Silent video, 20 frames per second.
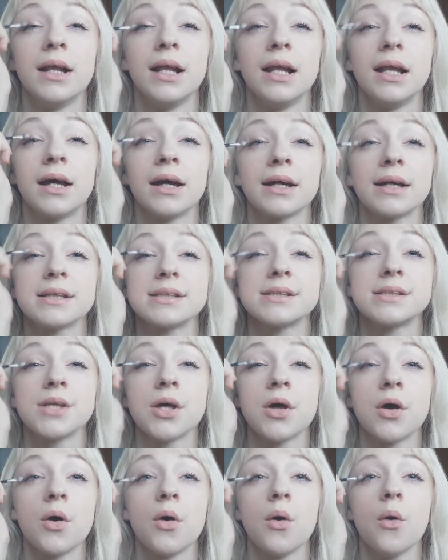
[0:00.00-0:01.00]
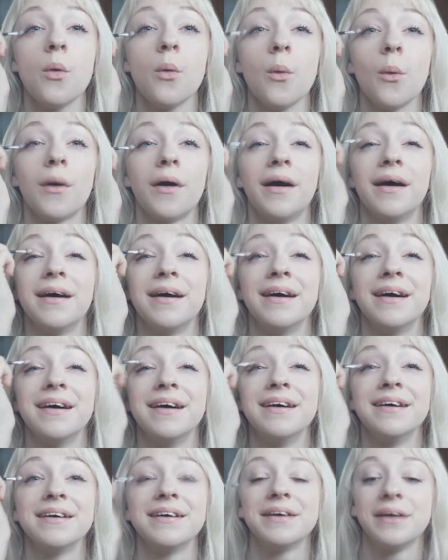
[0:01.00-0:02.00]
like so.
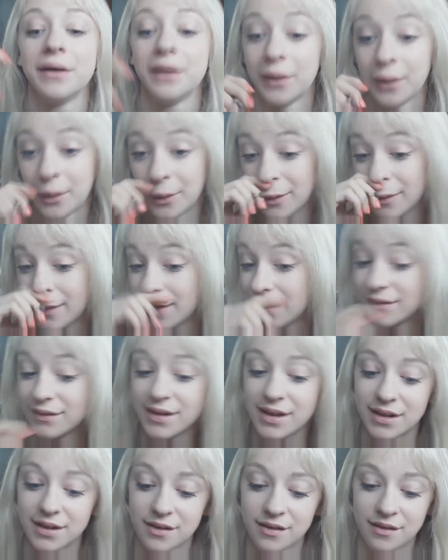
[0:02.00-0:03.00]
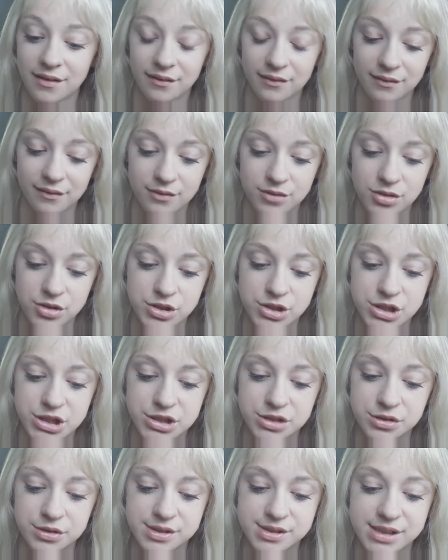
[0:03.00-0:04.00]
And then
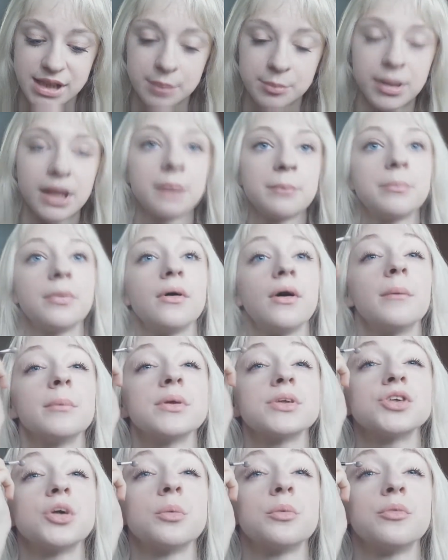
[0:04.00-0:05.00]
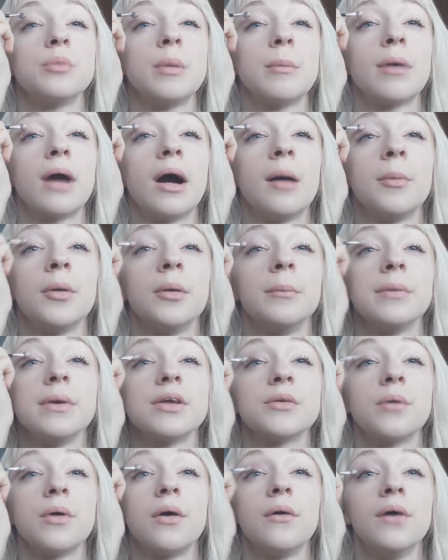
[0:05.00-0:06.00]
do the same again, but up the top for my brow bone bit
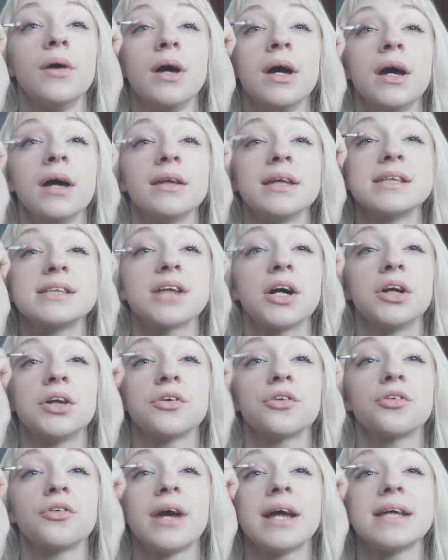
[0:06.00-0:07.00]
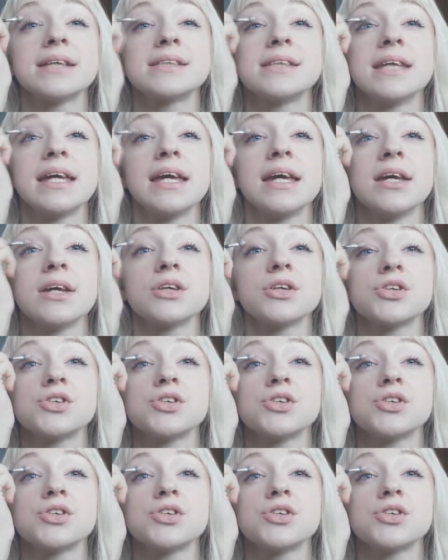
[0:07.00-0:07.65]
as well. This kind of creates the